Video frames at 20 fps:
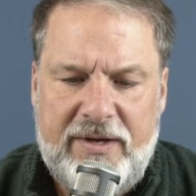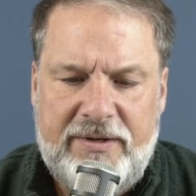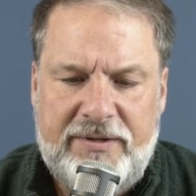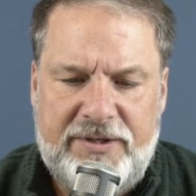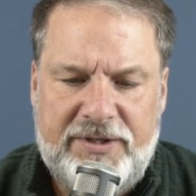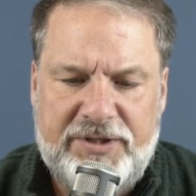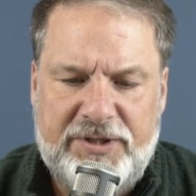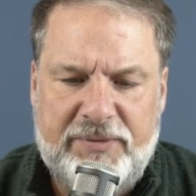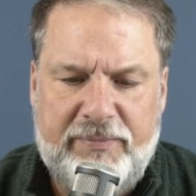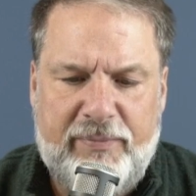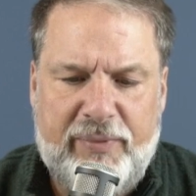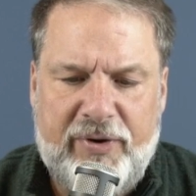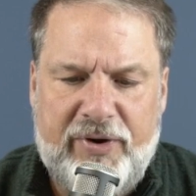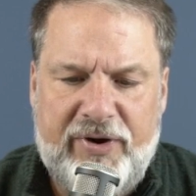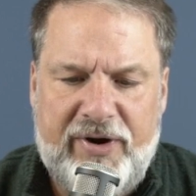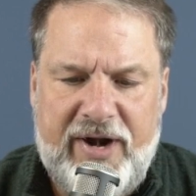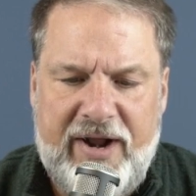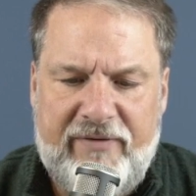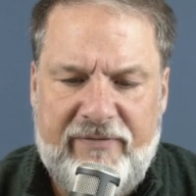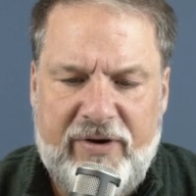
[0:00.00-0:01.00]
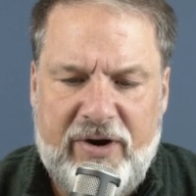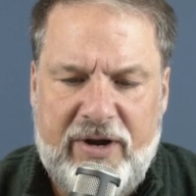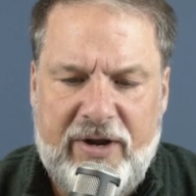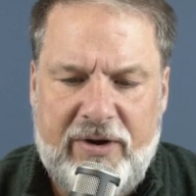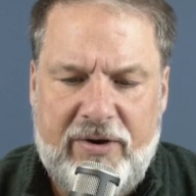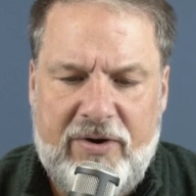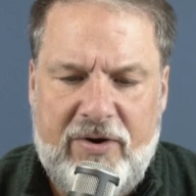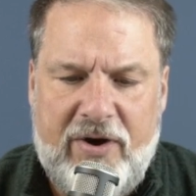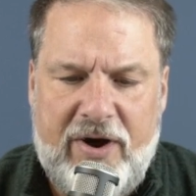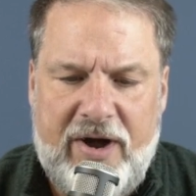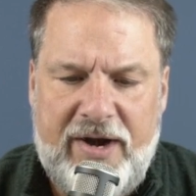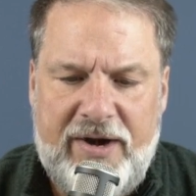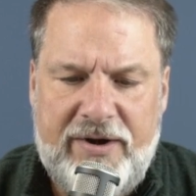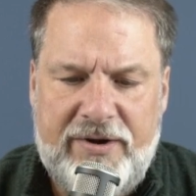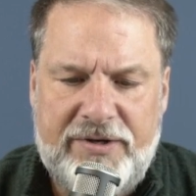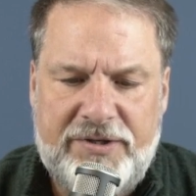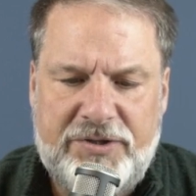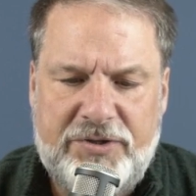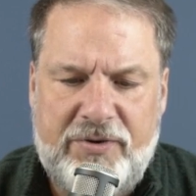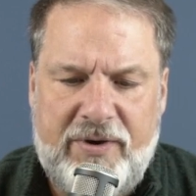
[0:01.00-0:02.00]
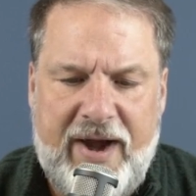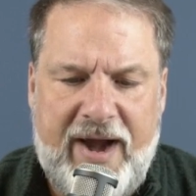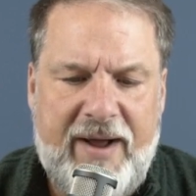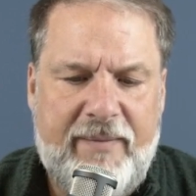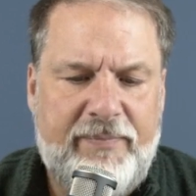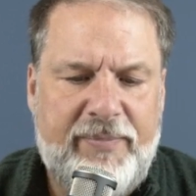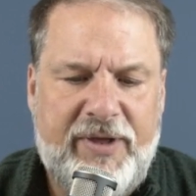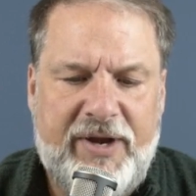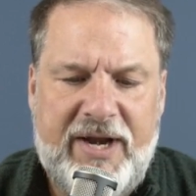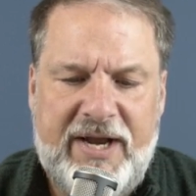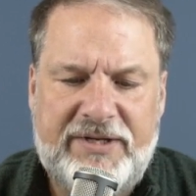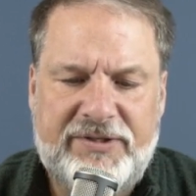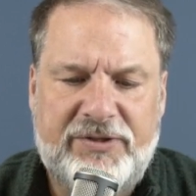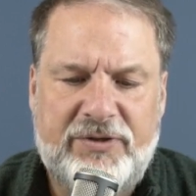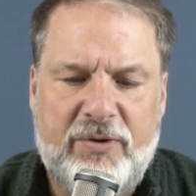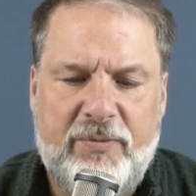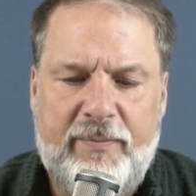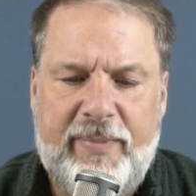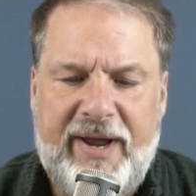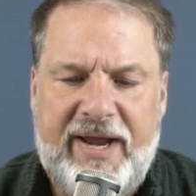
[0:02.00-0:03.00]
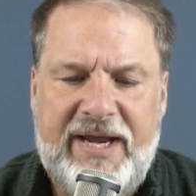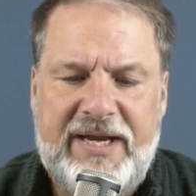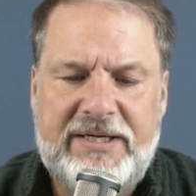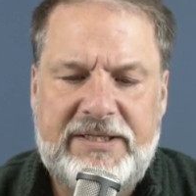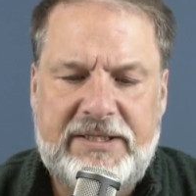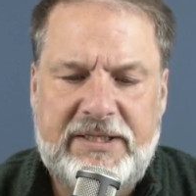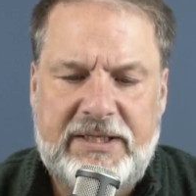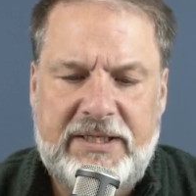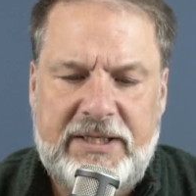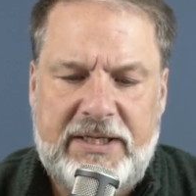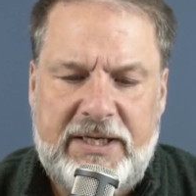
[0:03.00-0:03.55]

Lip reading: Does a bird ever get caught in a trap that has no bait?